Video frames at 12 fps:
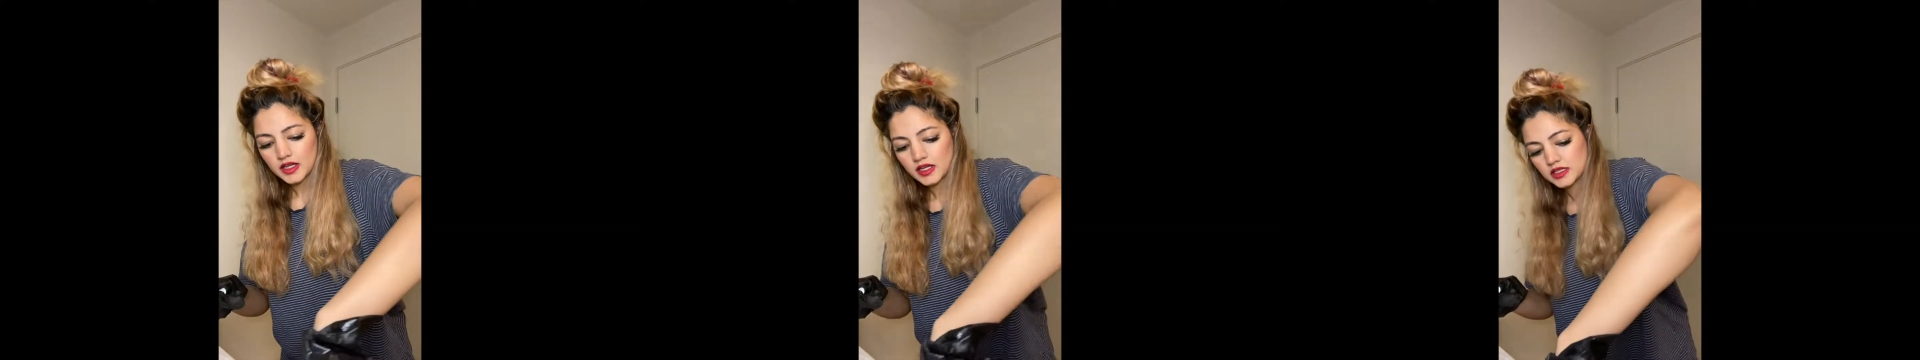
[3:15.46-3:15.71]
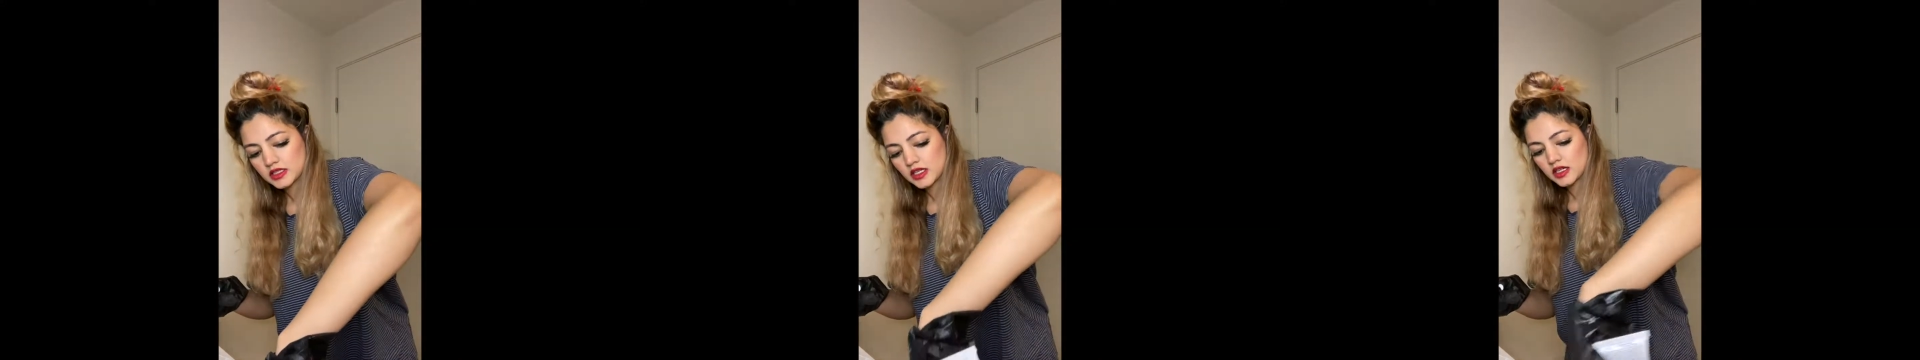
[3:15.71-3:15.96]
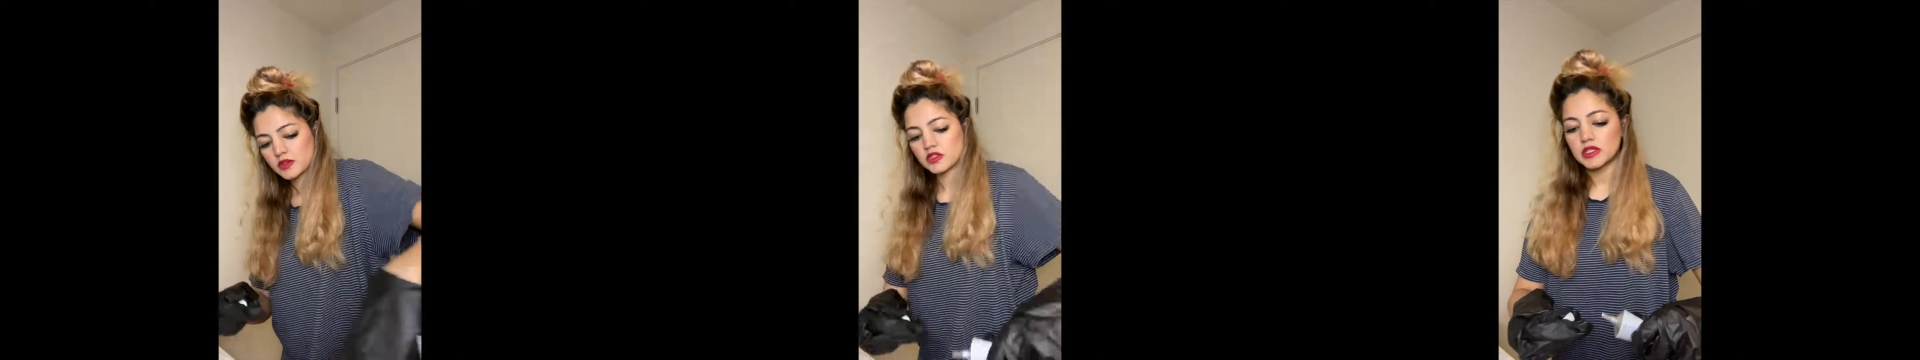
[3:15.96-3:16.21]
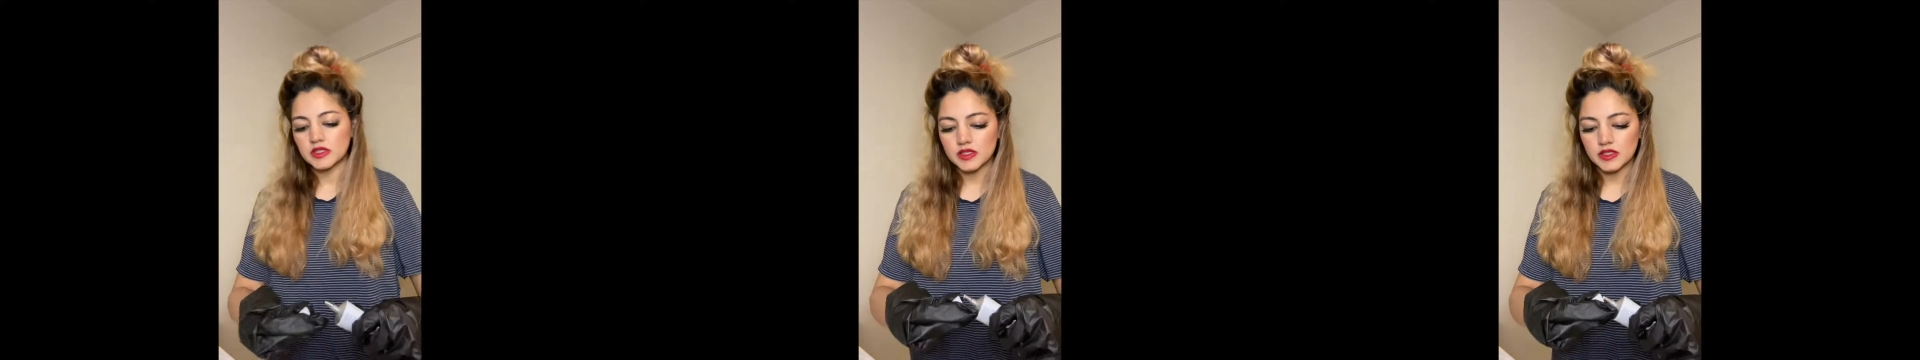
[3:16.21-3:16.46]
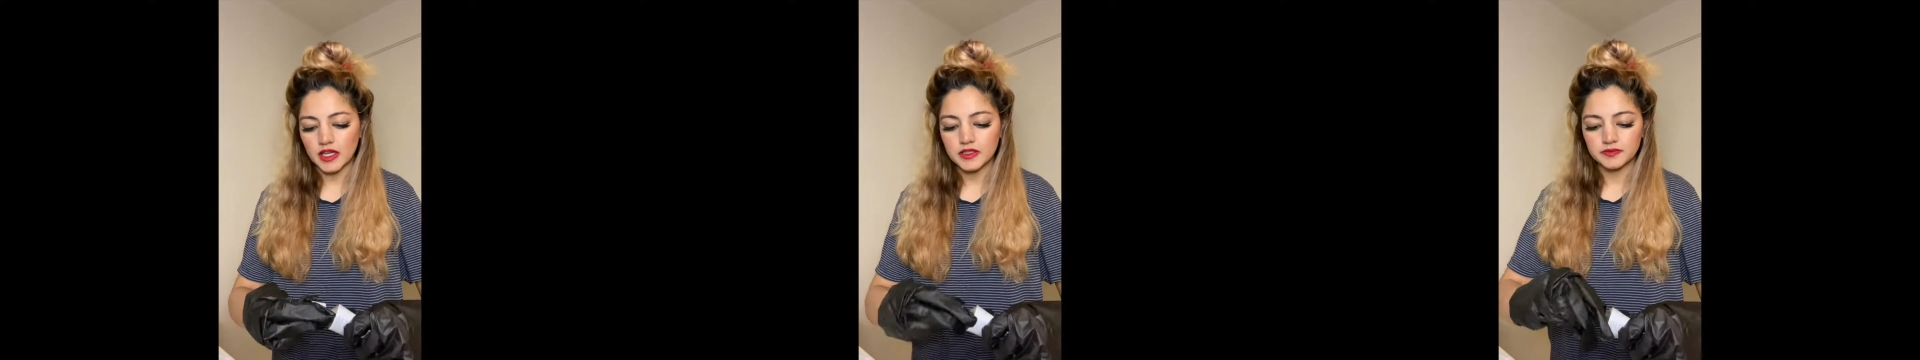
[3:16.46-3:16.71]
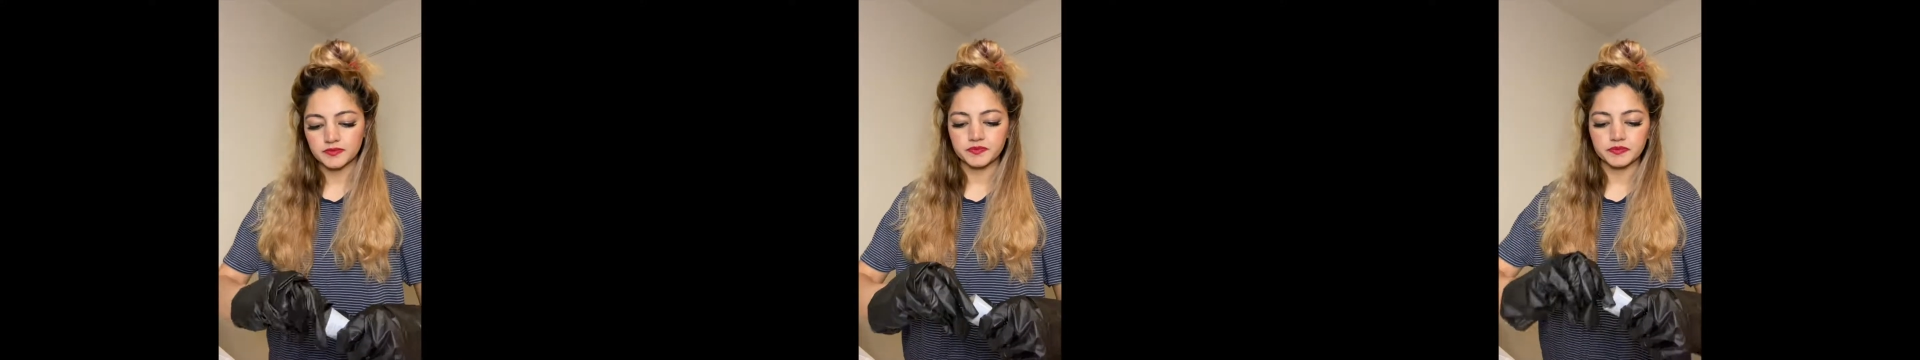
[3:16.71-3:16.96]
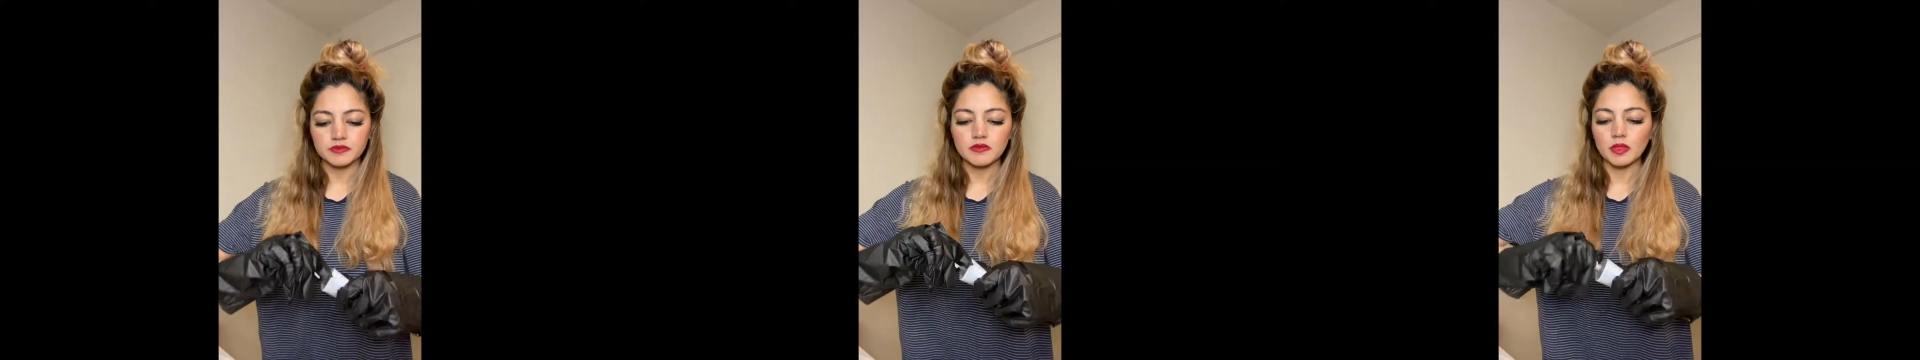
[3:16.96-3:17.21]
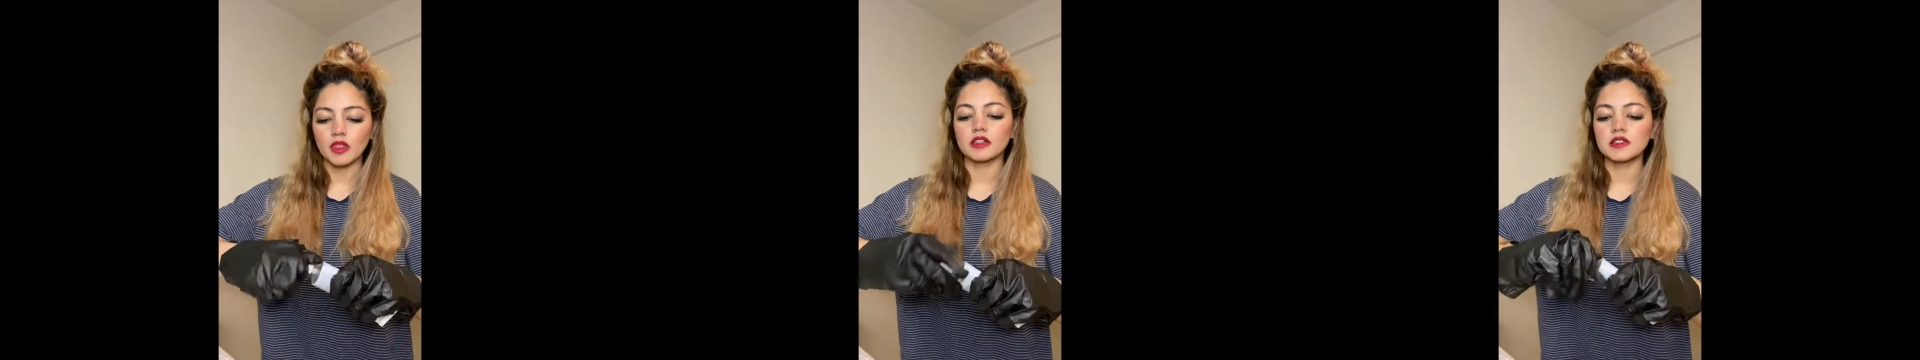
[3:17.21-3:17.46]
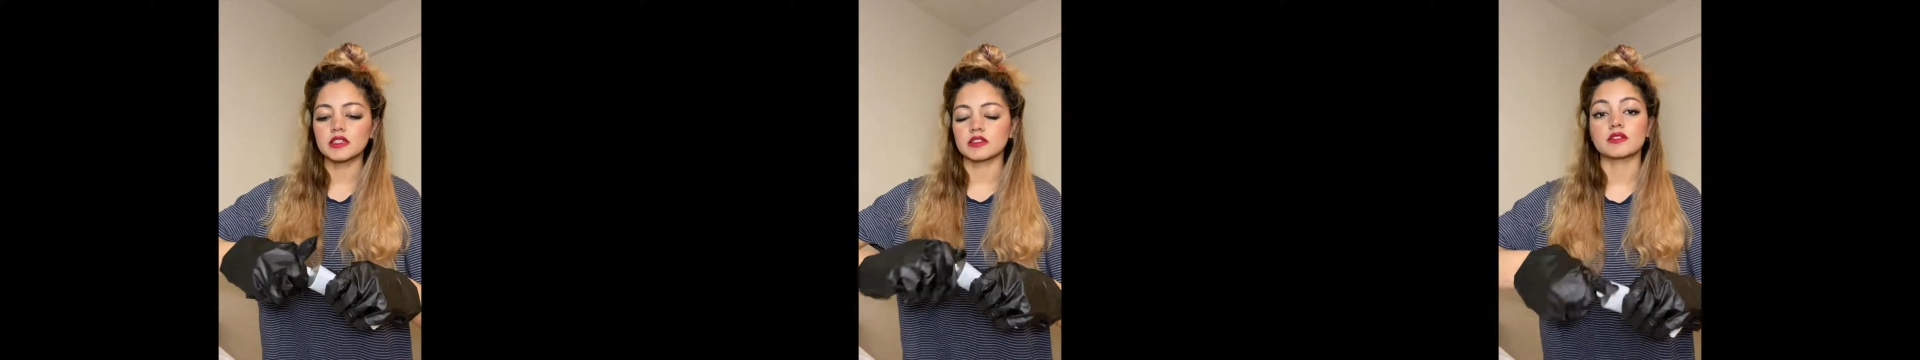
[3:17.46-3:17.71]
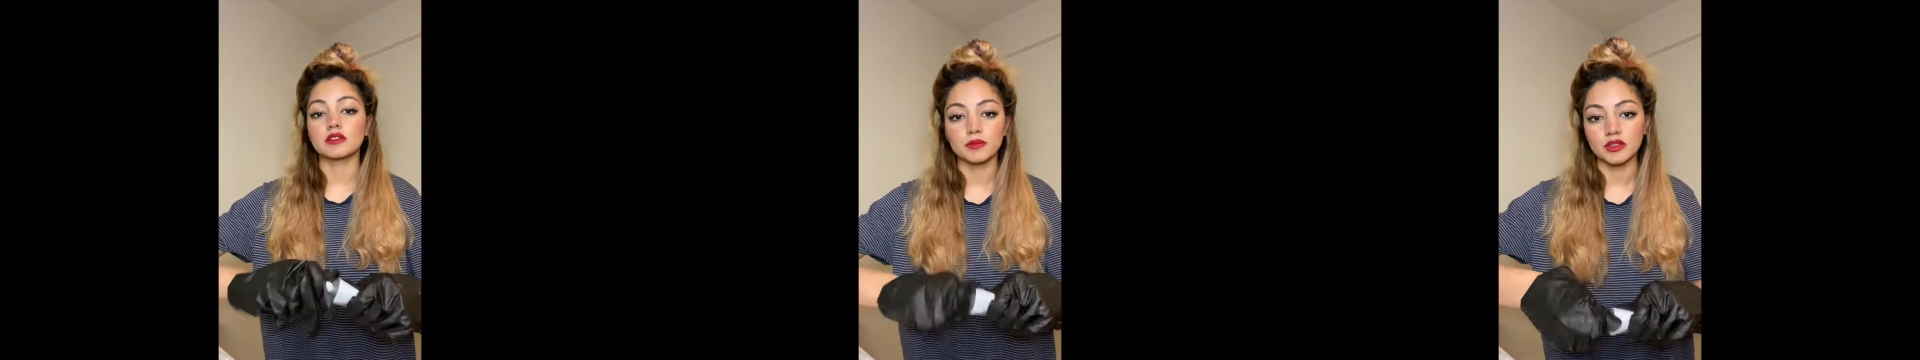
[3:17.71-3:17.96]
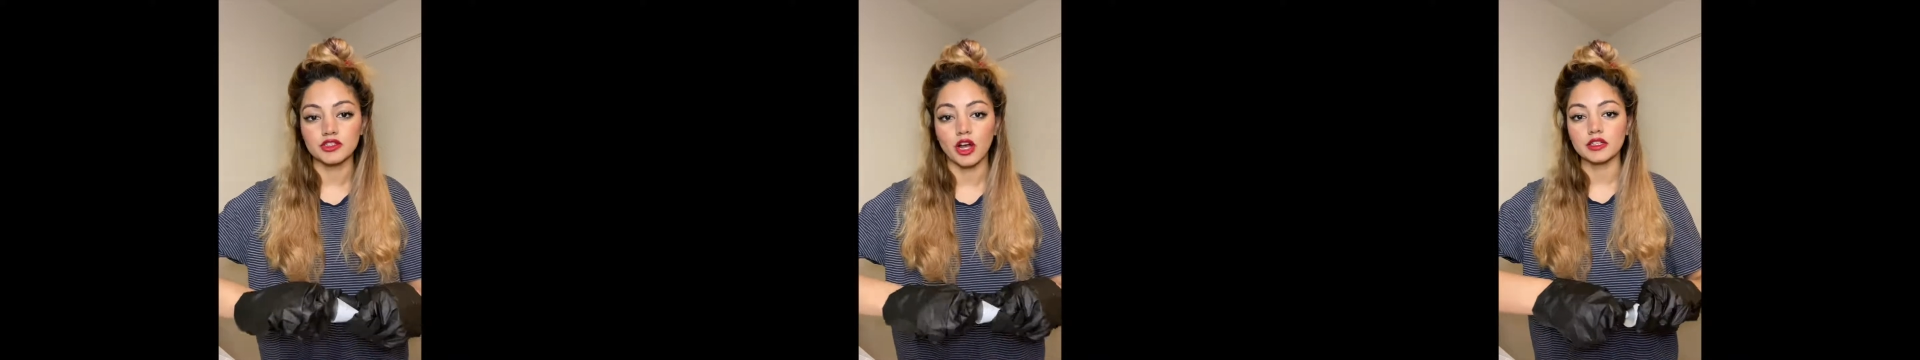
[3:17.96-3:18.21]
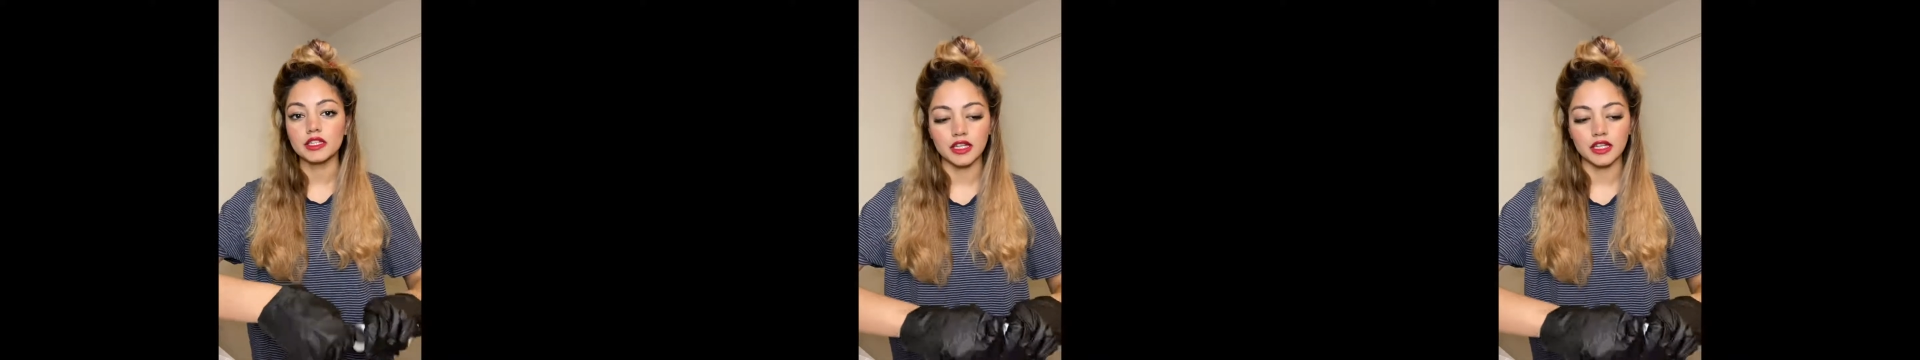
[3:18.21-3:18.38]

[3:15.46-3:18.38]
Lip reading: And we should be set. Honestly, it does look like melted chocolate,